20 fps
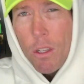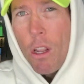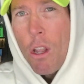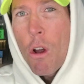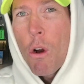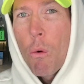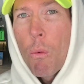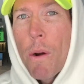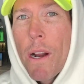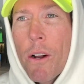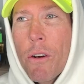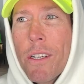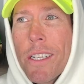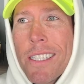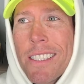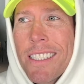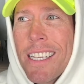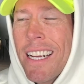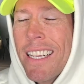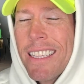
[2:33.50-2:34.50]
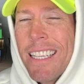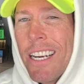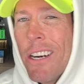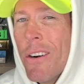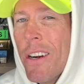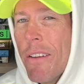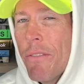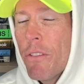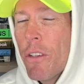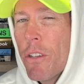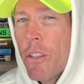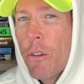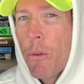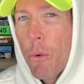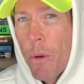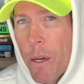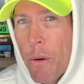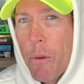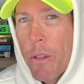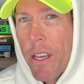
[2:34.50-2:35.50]
around us. They don't have to
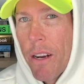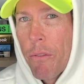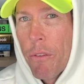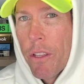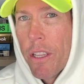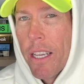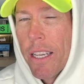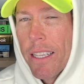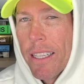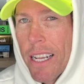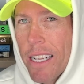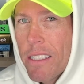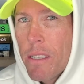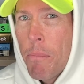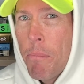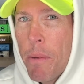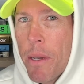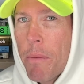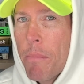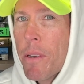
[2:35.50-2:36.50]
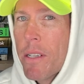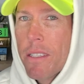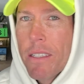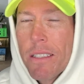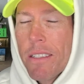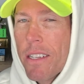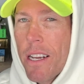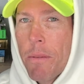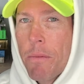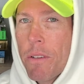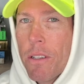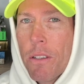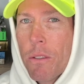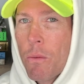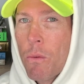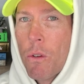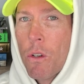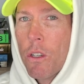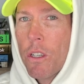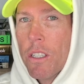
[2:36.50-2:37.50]
agree with everything. That's a big misconception in this
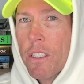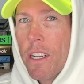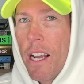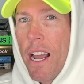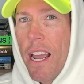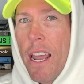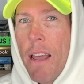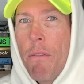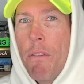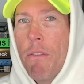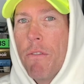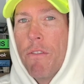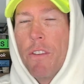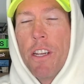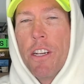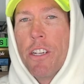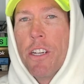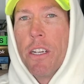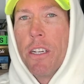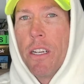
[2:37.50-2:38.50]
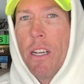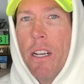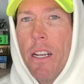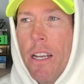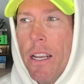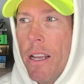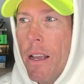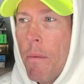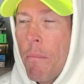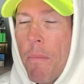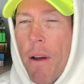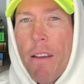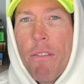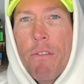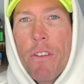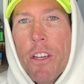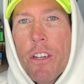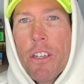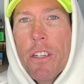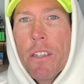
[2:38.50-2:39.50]
world because I have a vision. My
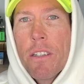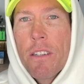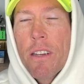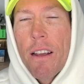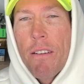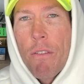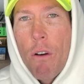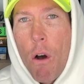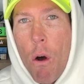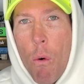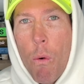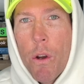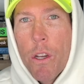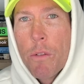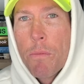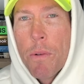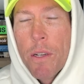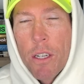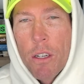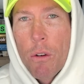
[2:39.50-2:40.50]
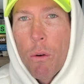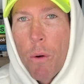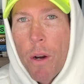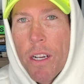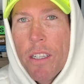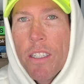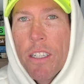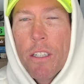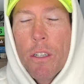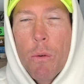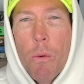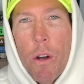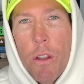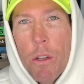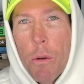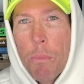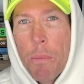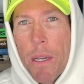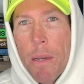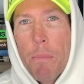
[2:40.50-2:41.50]
visions have always been crazy to other
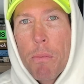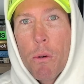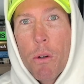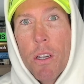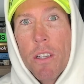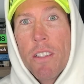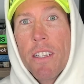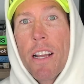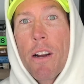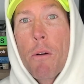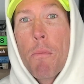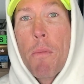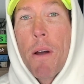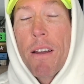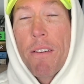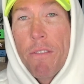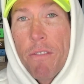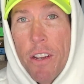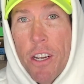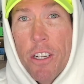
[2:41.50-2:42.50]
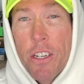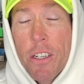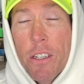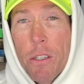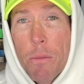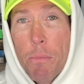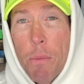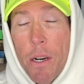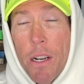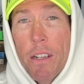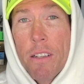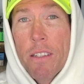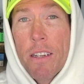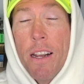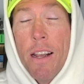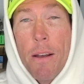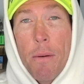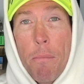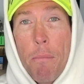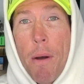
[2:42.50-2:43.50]
people because they are my visions, but it's
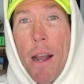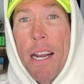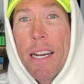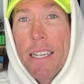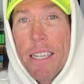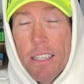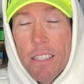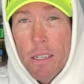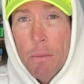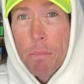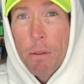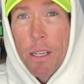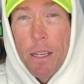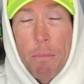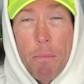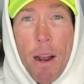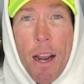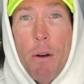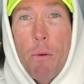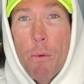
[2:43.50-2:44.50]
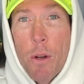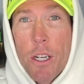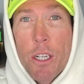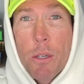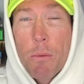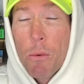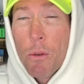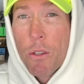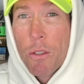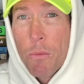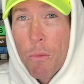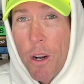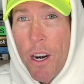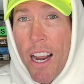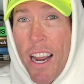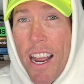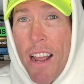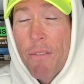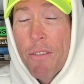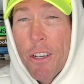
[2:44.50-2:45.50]
my discipline, my rituals, and what I
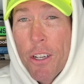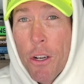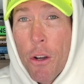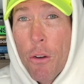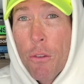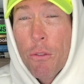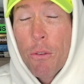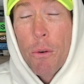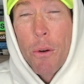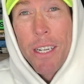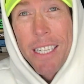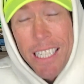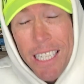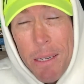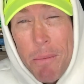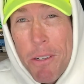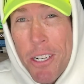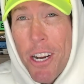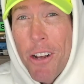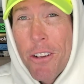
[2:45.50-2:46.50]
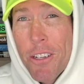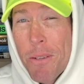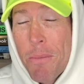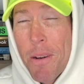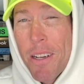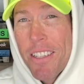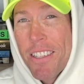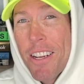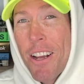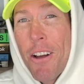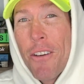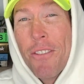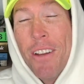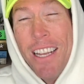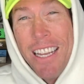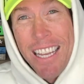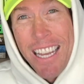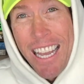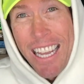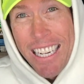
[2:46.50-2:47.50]
have to go through and keep challenging myself
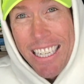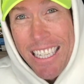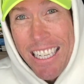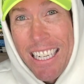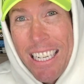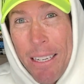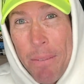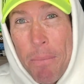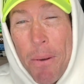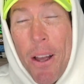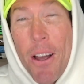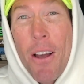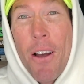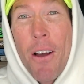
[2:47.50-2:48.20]
and keep